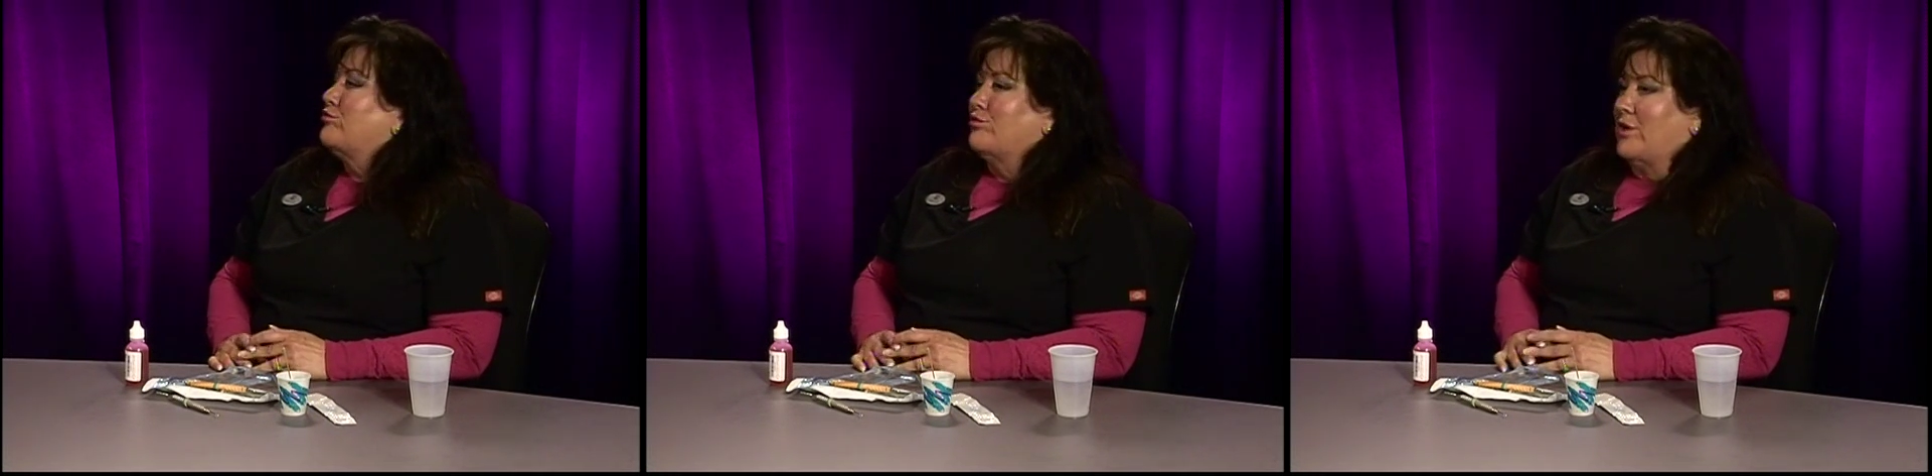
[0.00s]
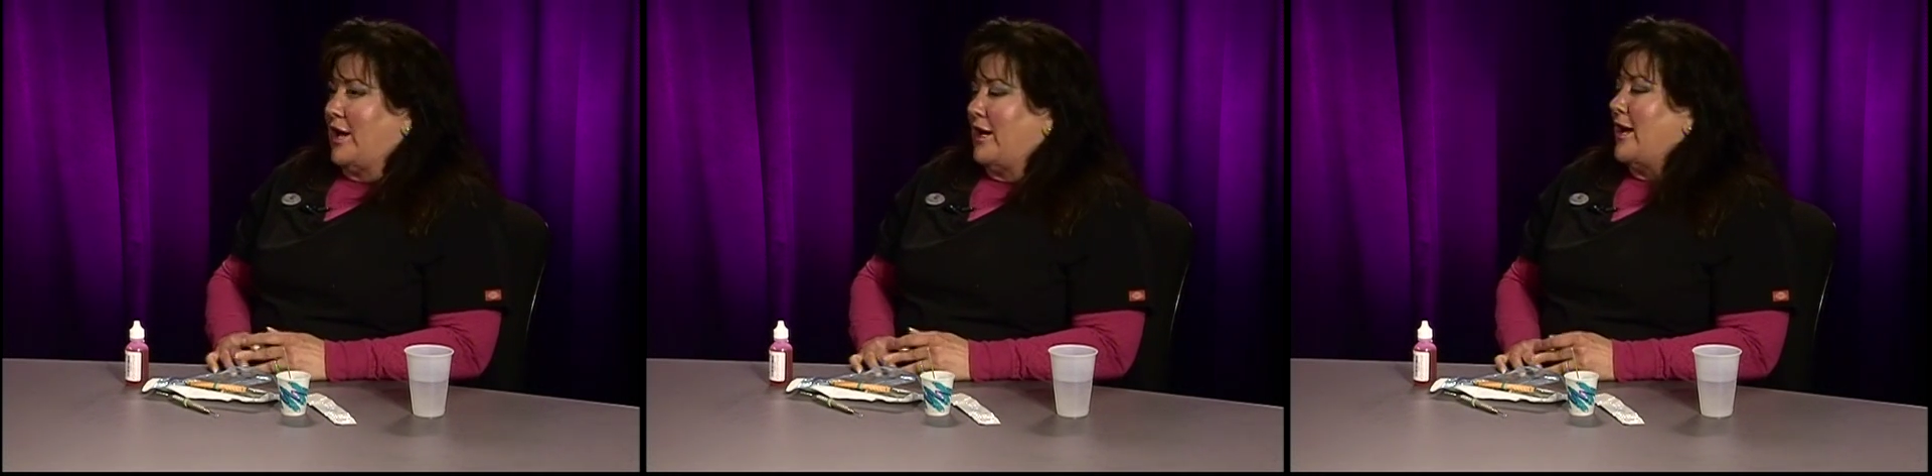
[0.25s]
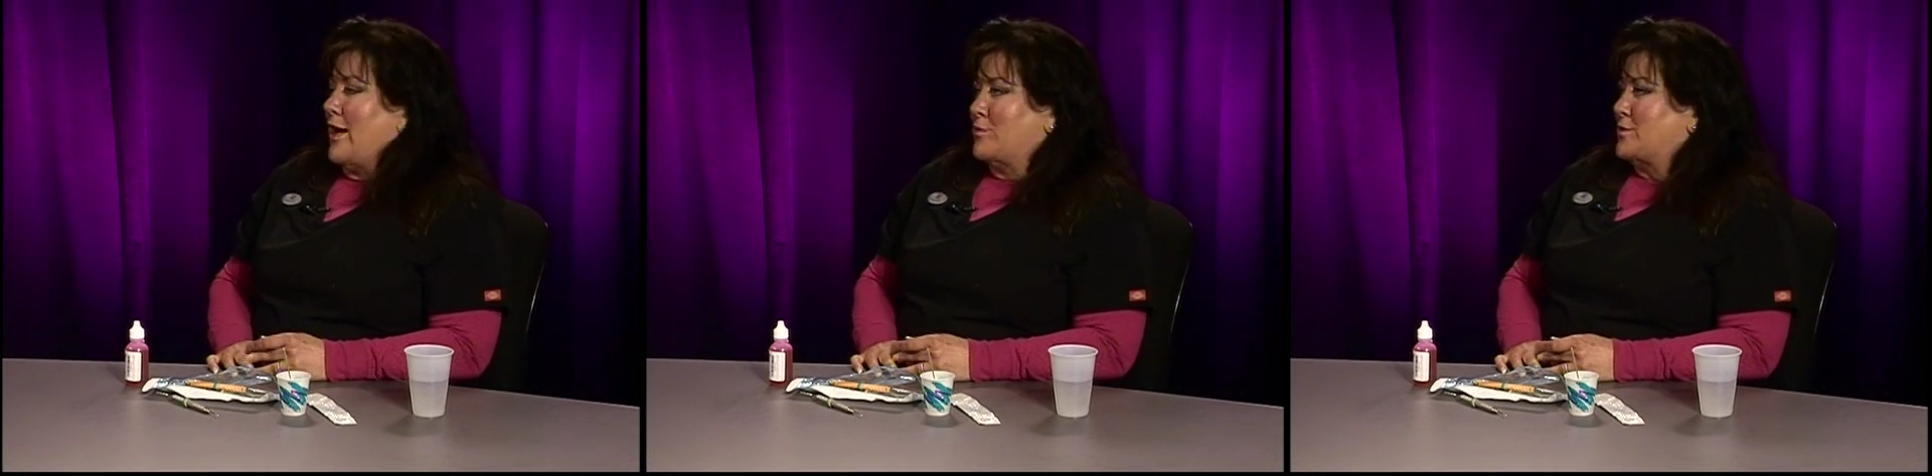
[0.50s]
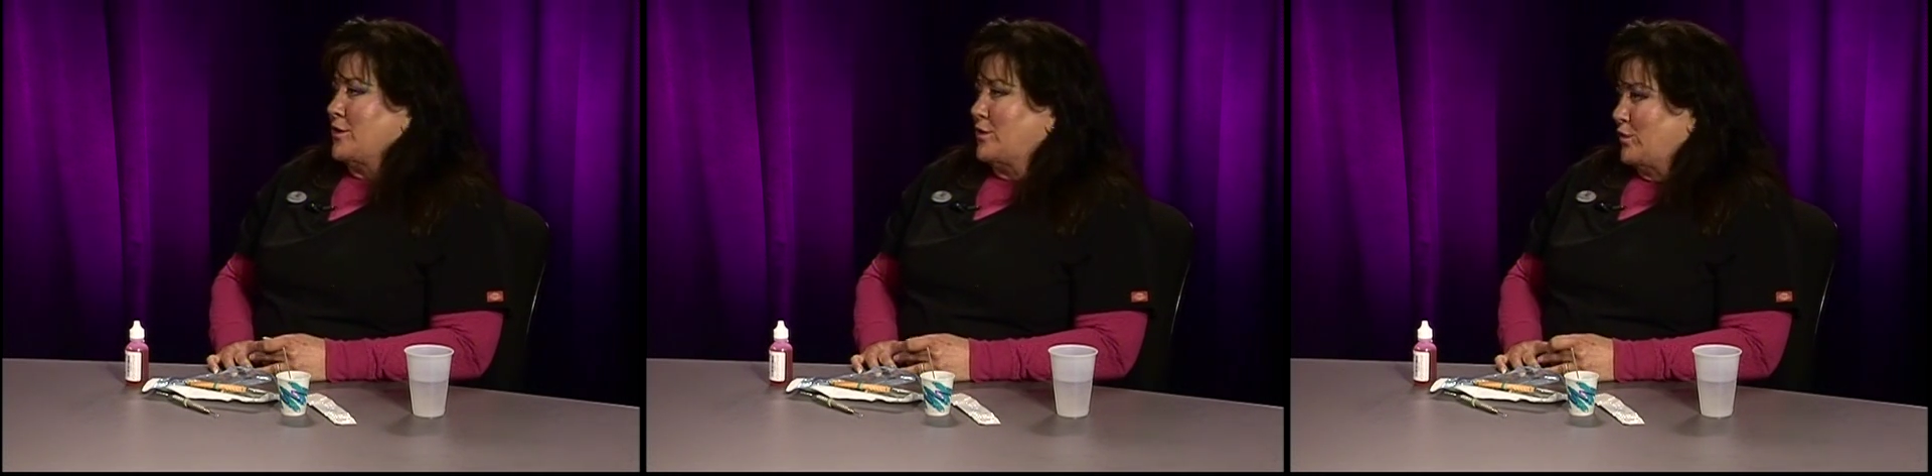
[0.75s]
Right,
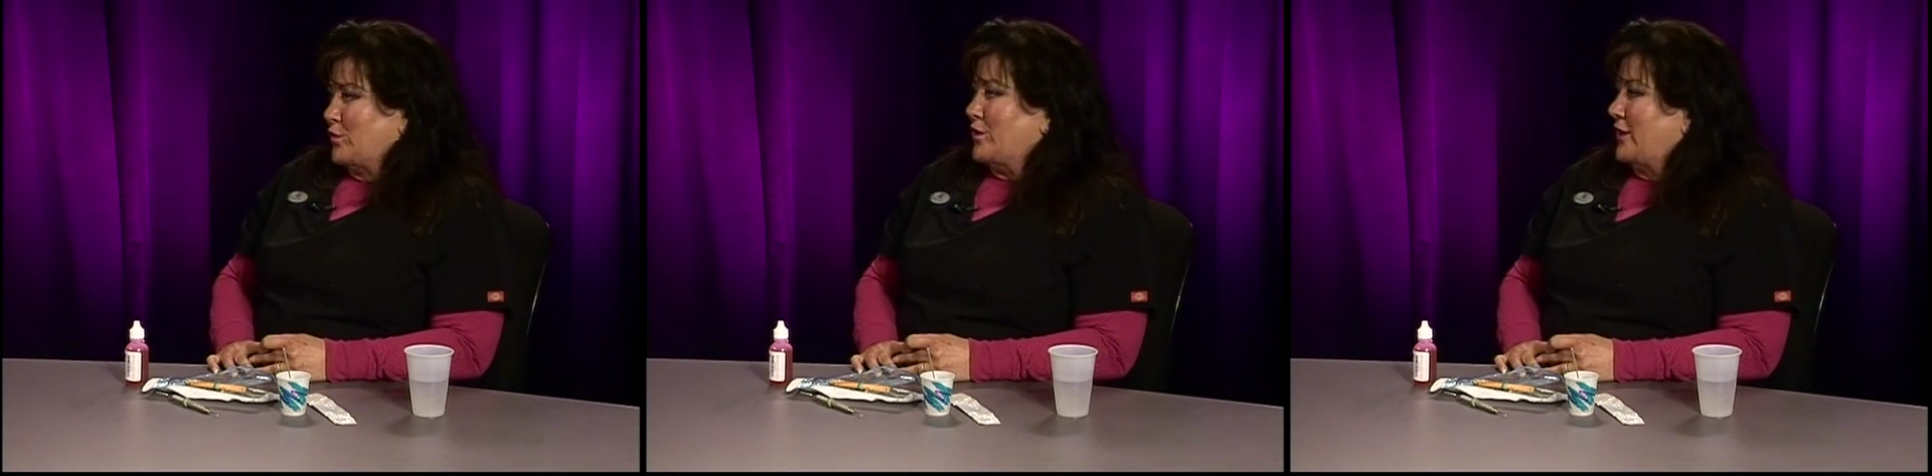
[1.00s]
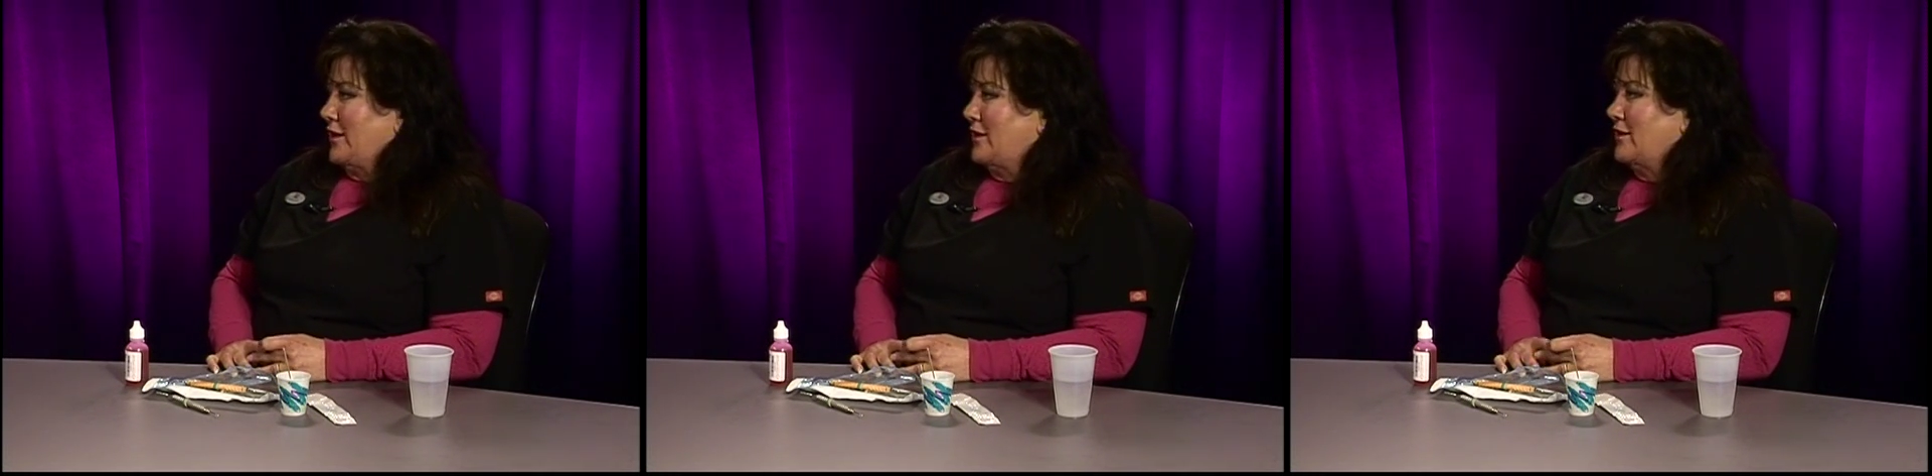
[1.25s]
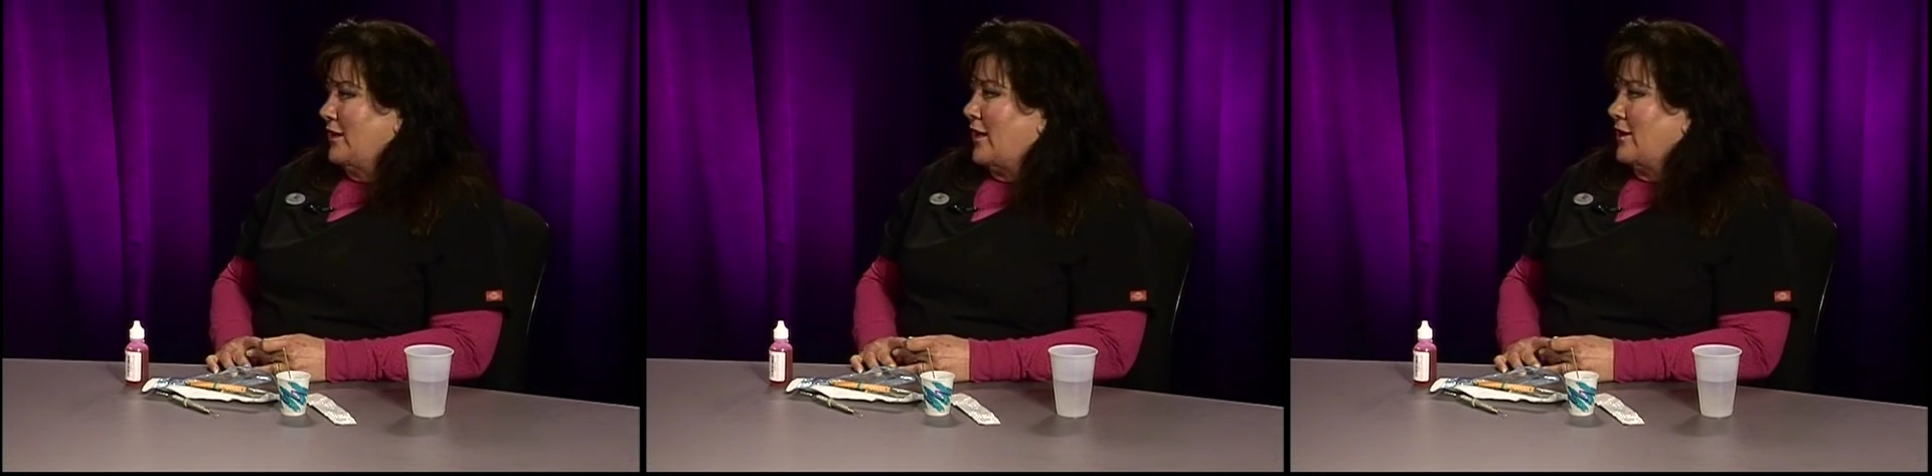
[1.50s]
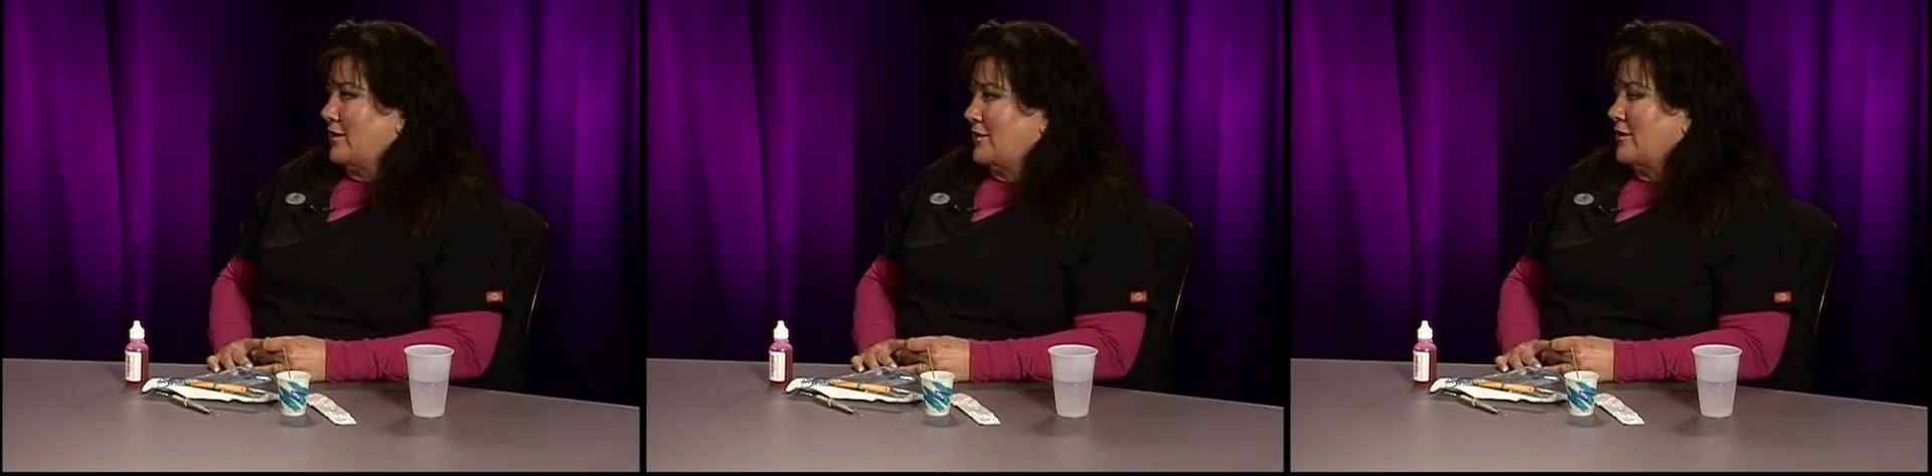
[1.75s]
absolutely, yeah, no.